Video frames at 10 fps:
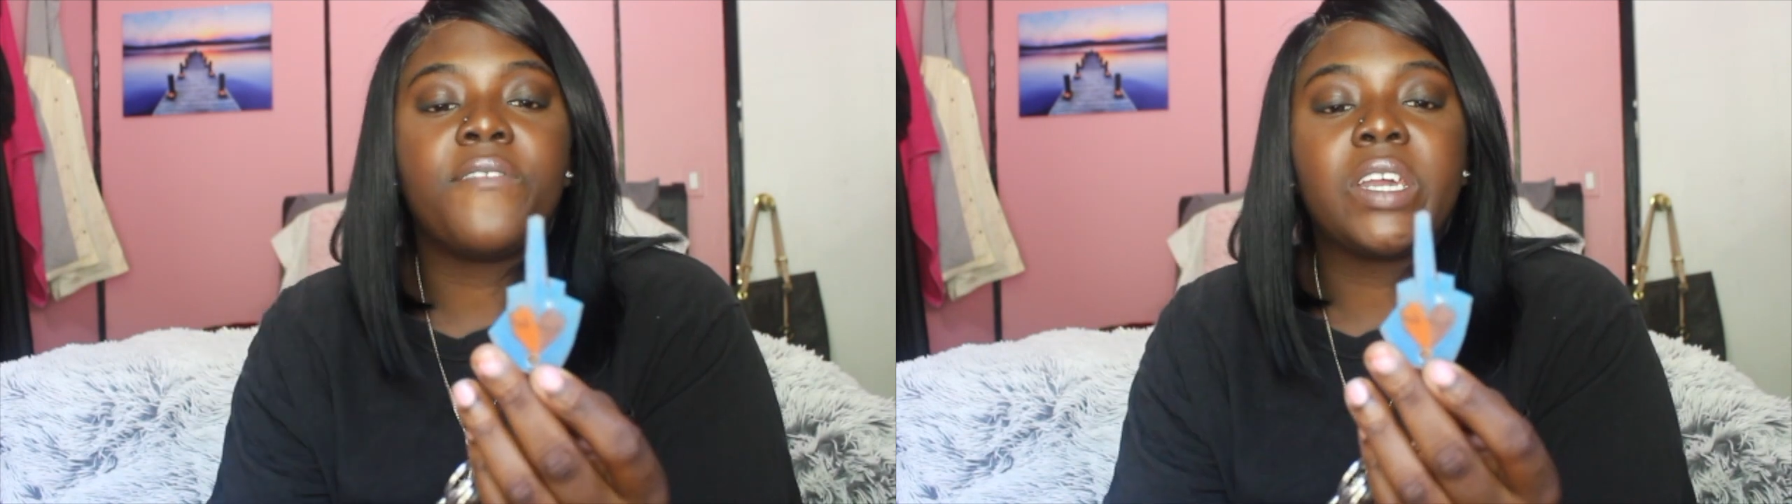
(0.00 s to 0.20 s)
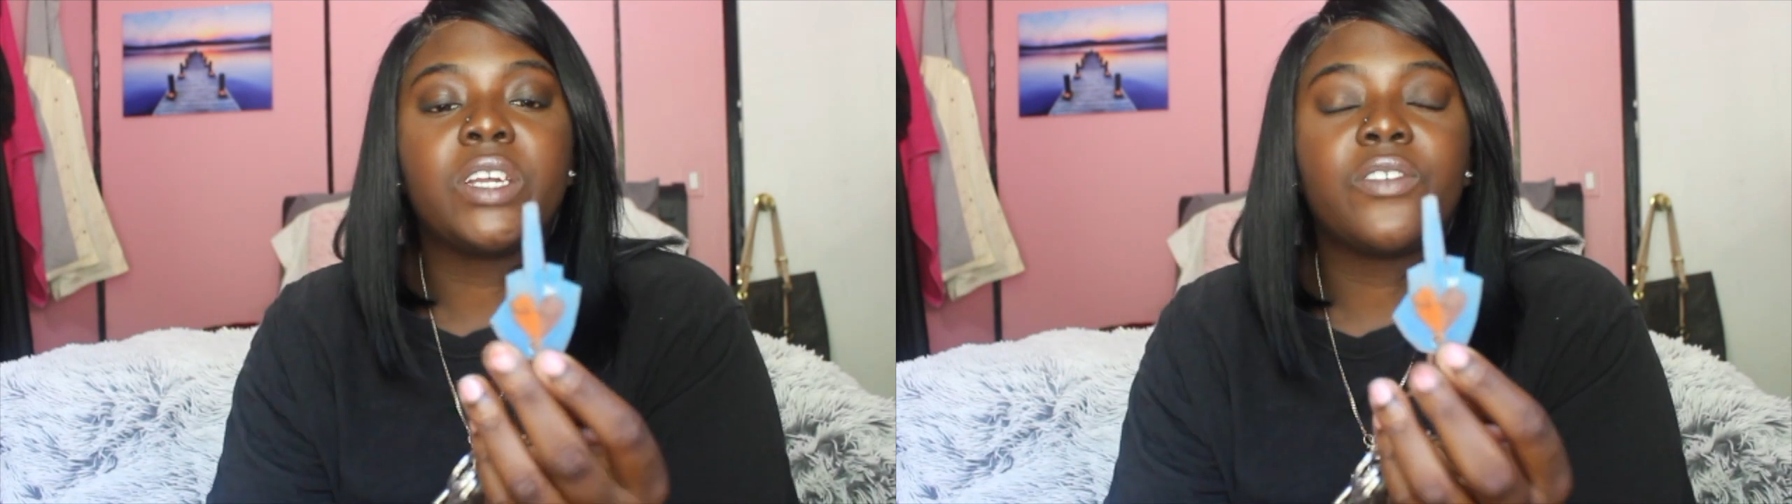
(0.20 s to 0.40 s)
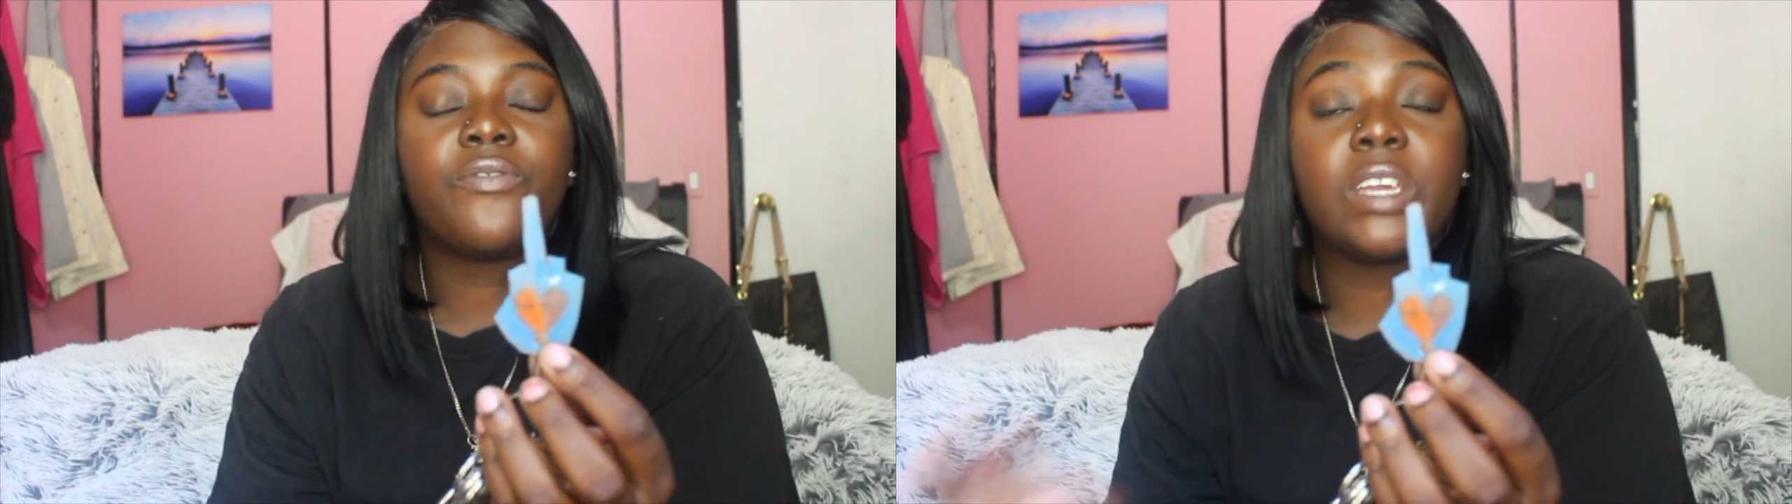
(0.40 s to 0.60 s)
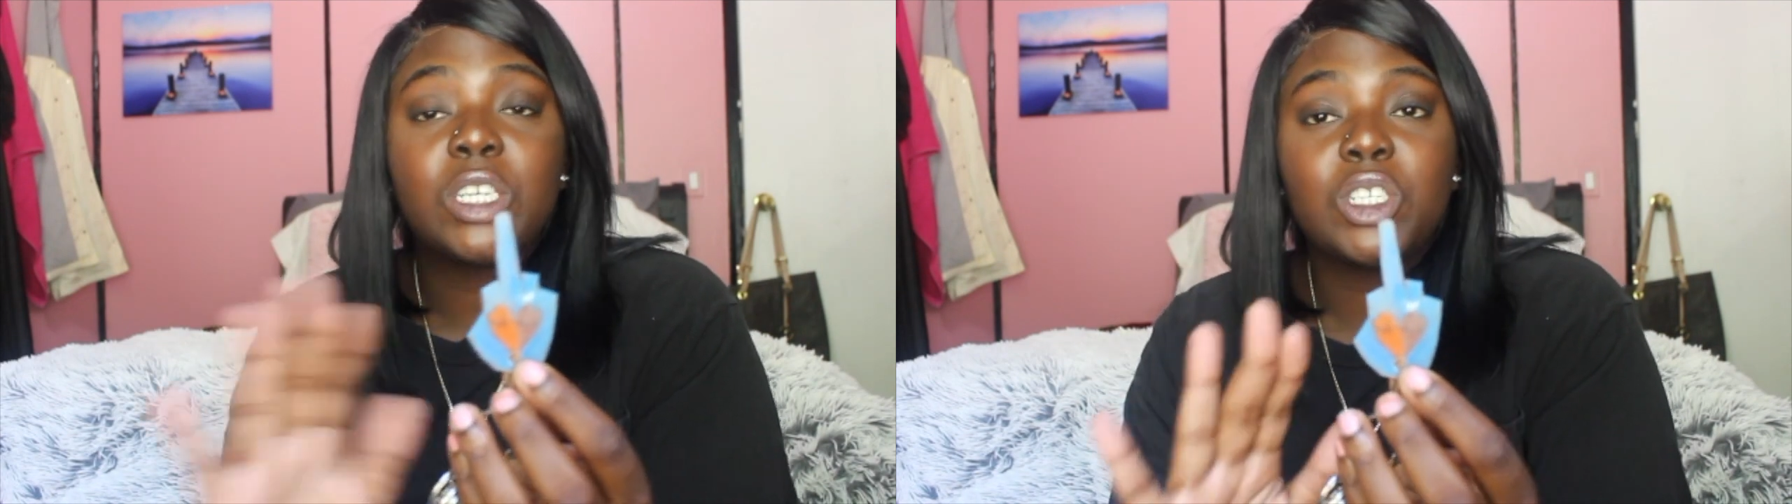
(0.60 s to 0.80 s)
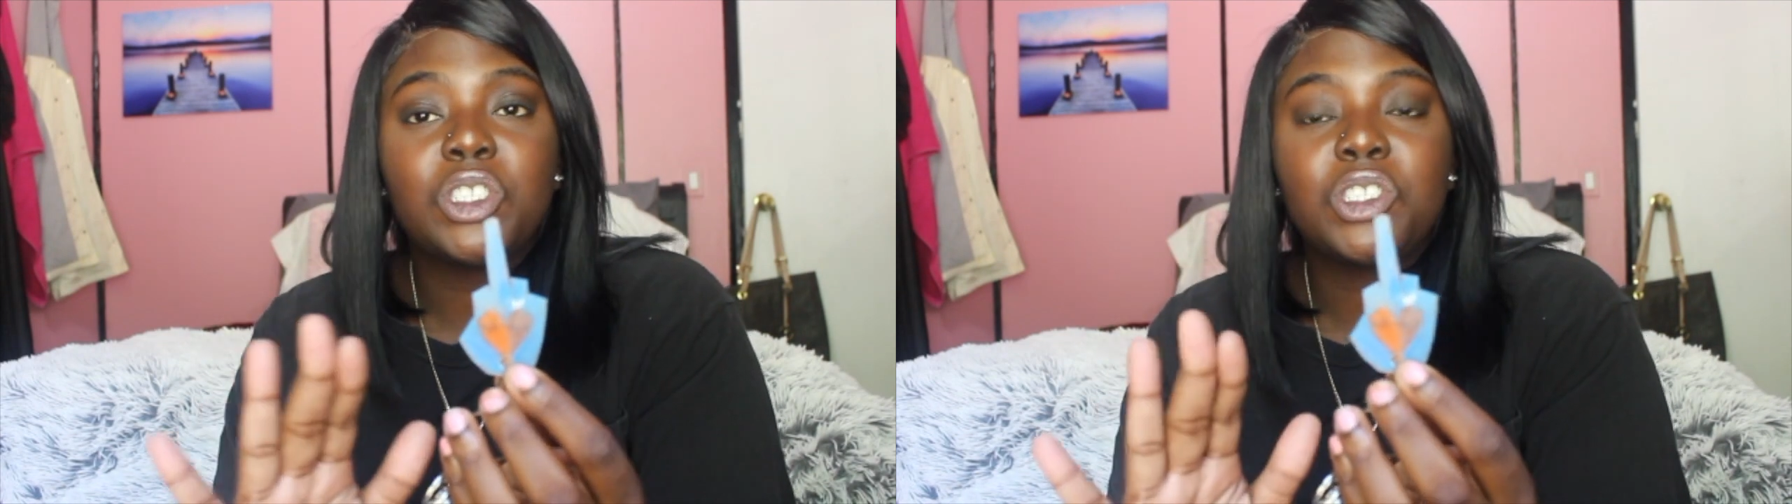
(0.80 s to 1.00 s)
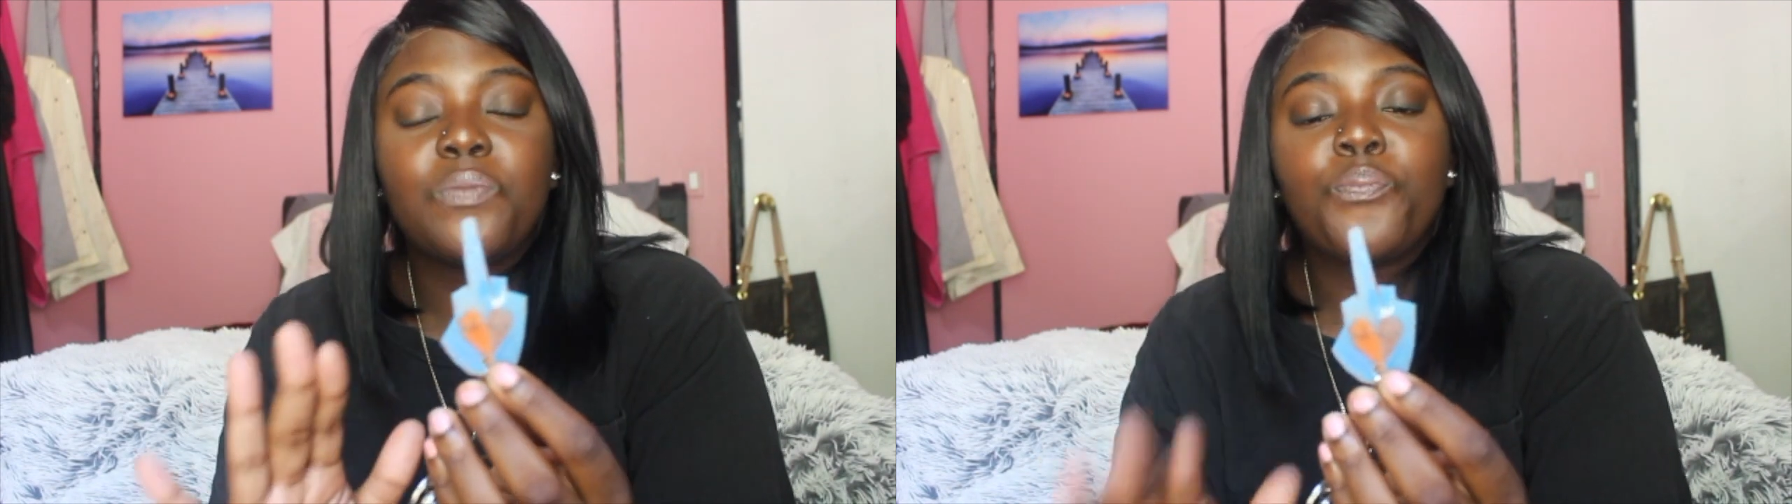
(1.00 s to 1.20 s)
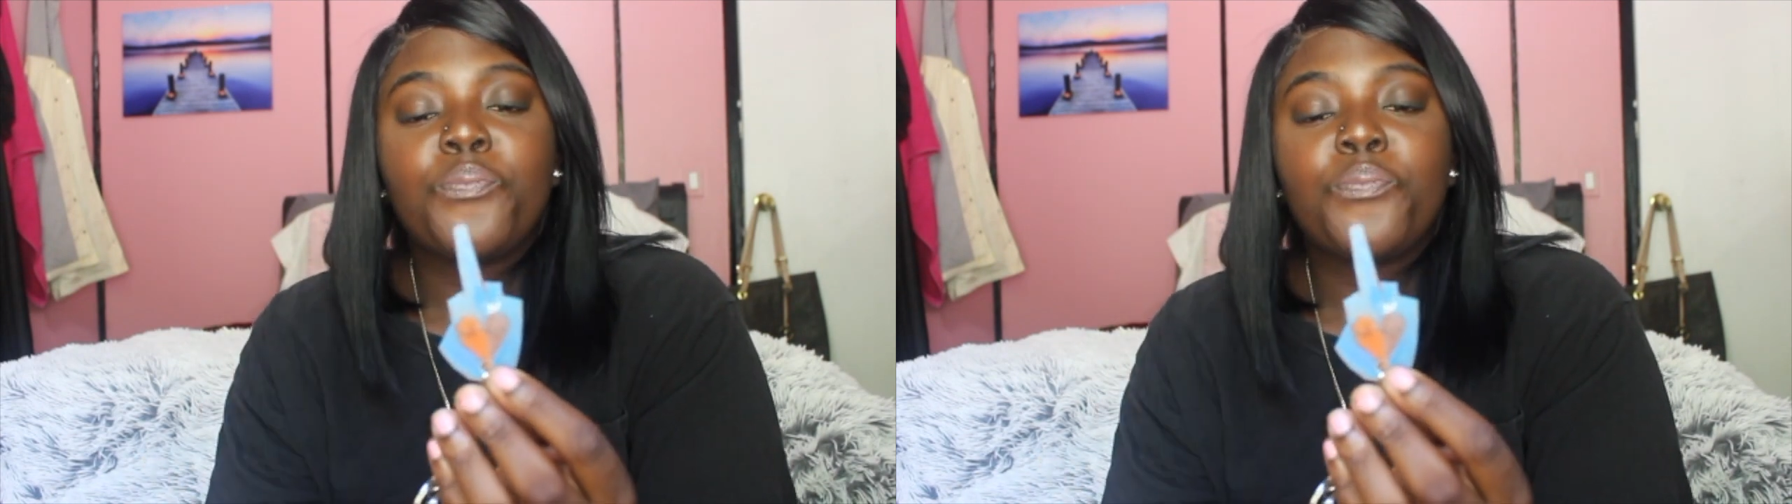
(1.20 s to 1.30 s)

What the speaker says: fingers